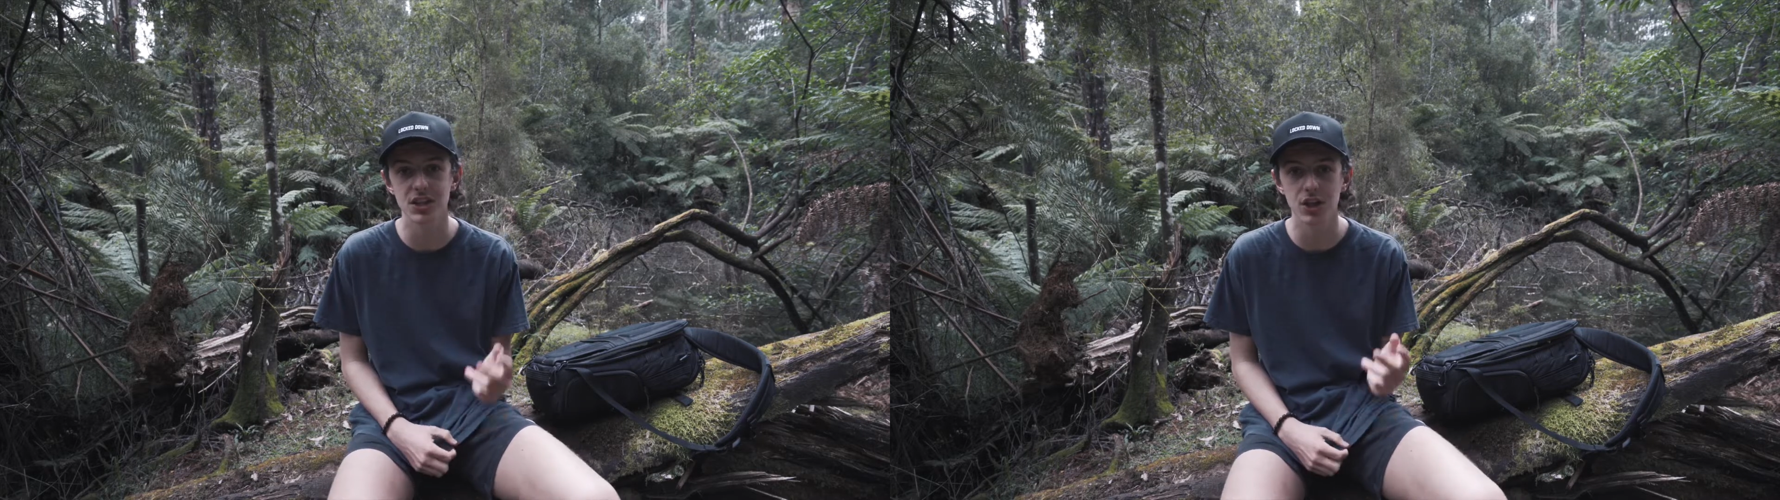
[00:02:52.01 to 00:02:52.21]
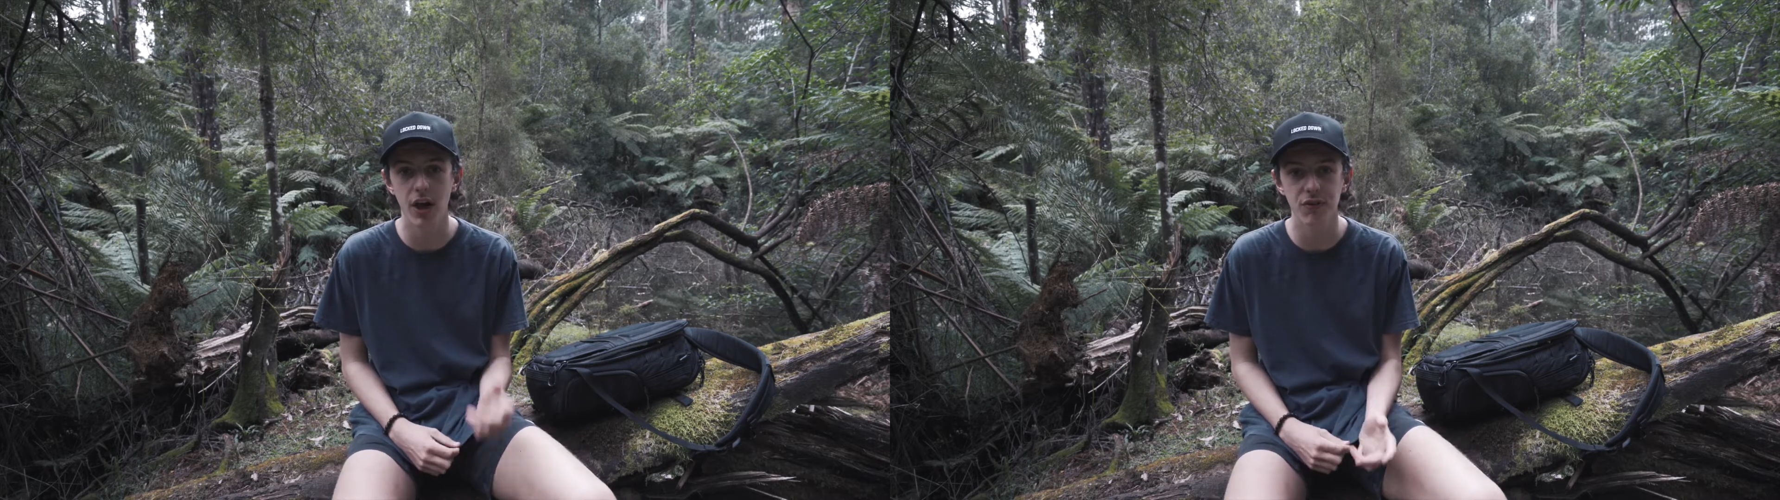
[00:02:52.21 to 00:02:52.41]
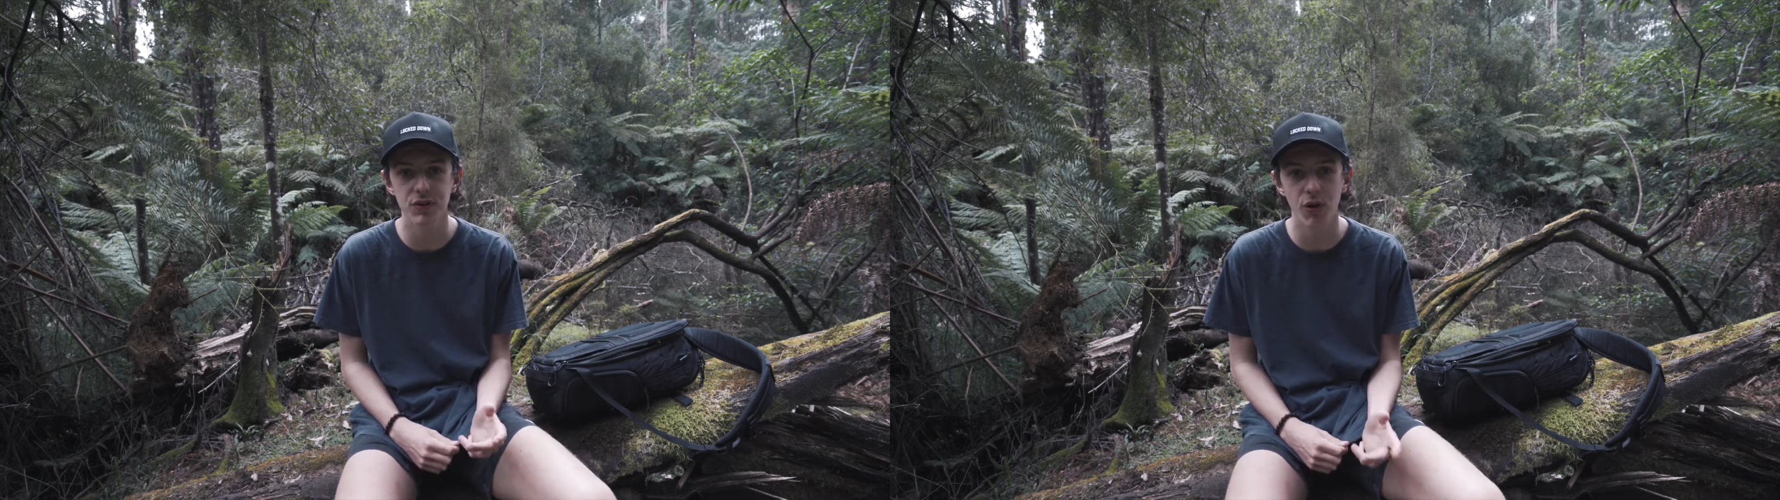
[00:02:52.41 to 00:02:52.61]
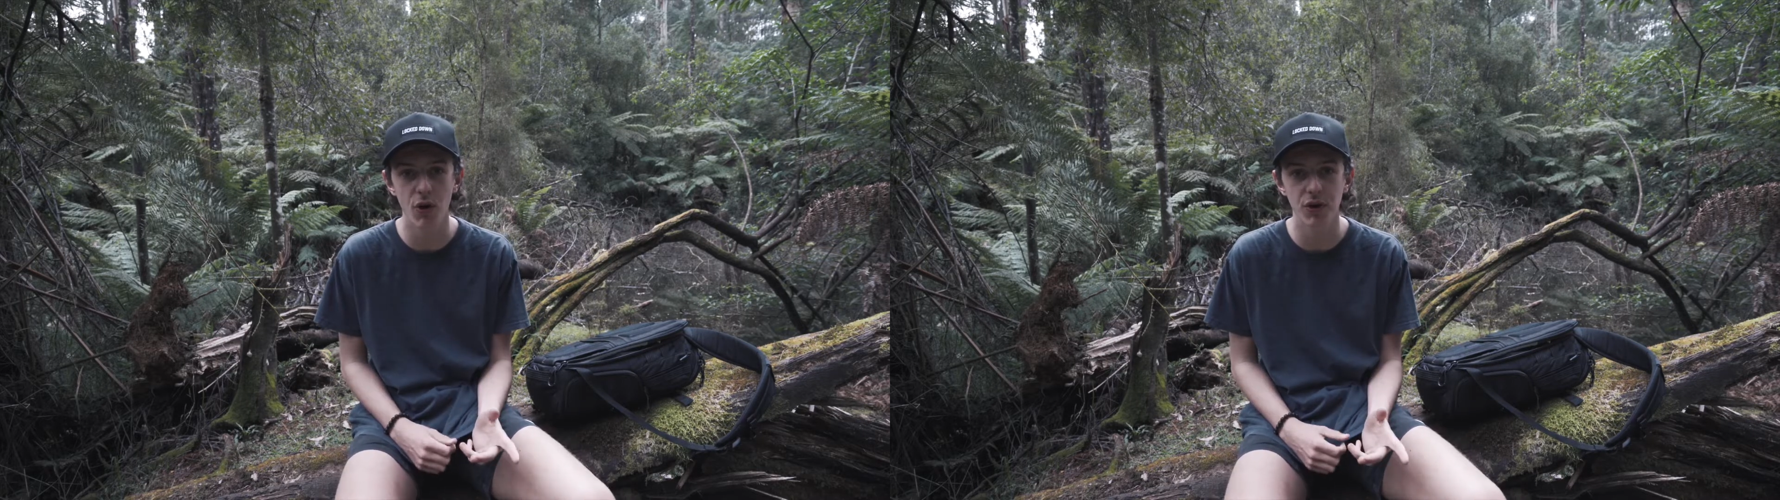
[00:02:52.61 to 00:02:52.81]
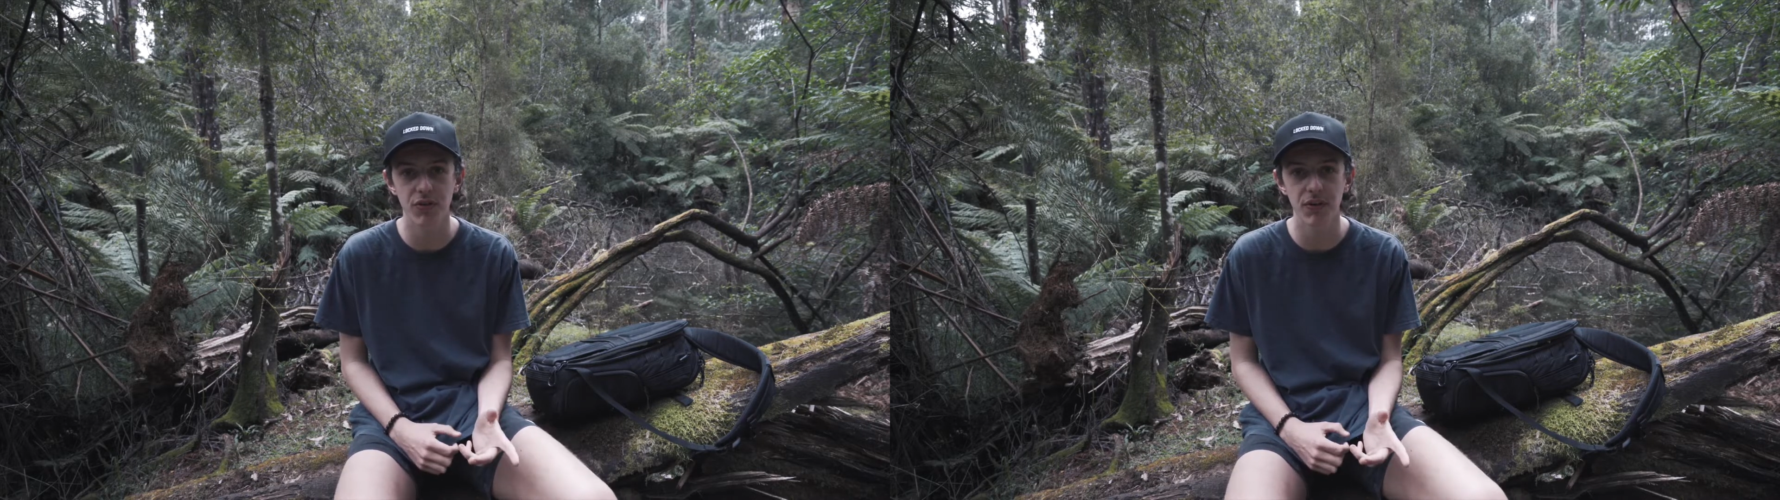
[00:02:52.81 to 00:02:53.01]
of style of
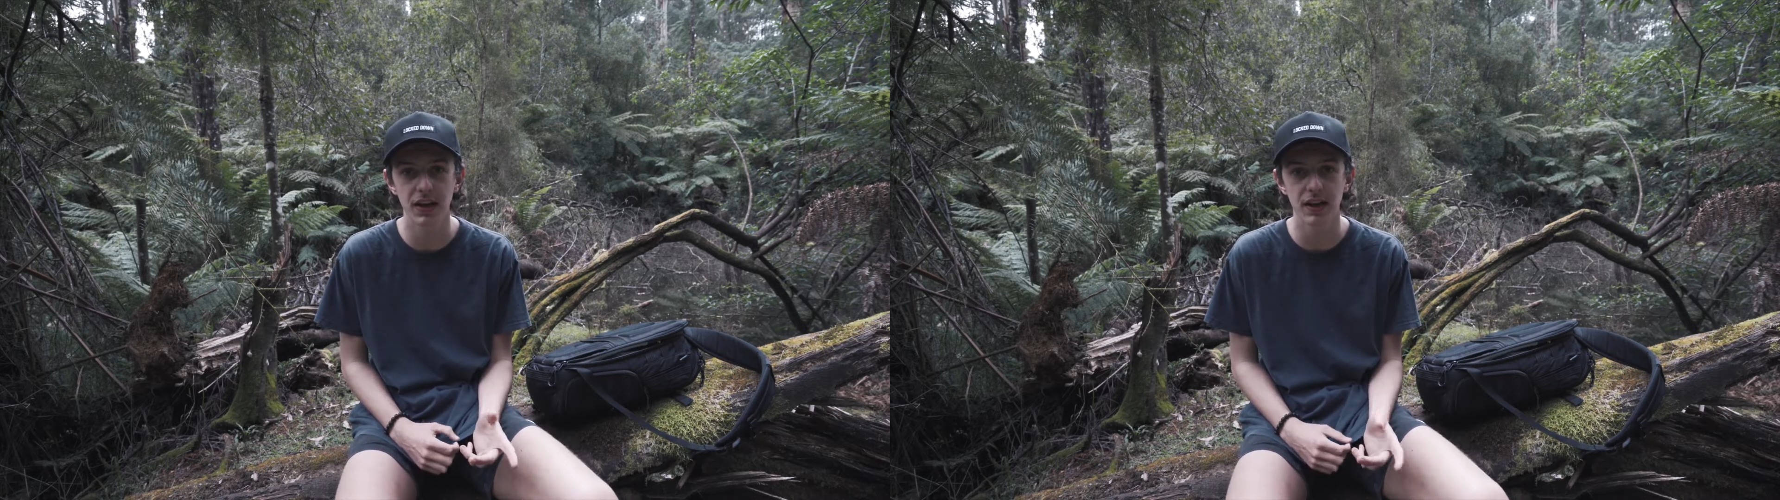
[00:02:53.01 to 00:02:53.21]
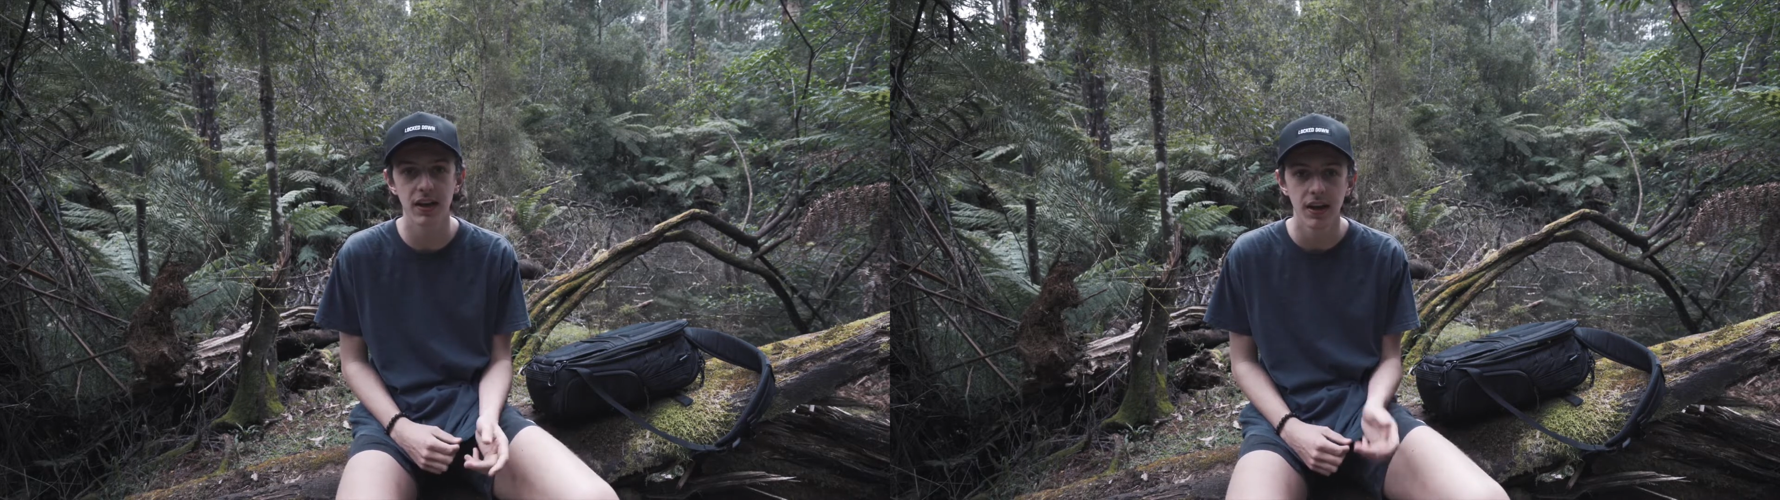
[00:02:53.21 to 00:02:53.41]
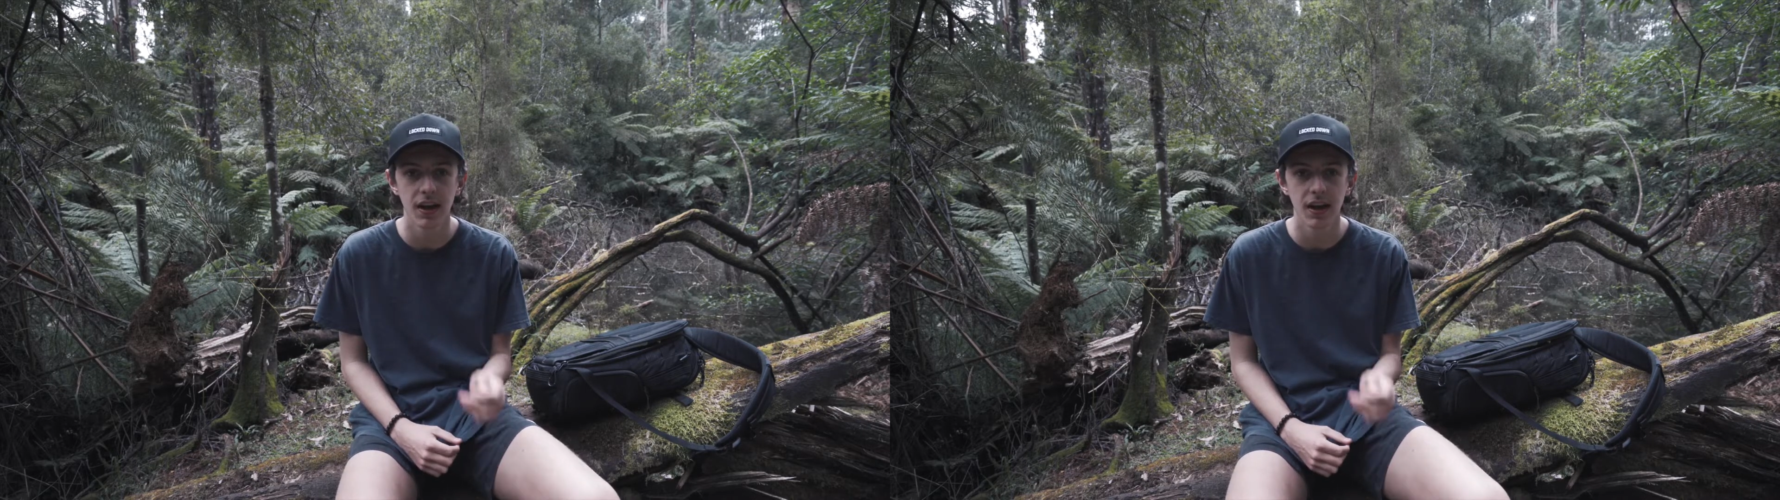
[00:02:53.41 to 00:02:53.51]
photography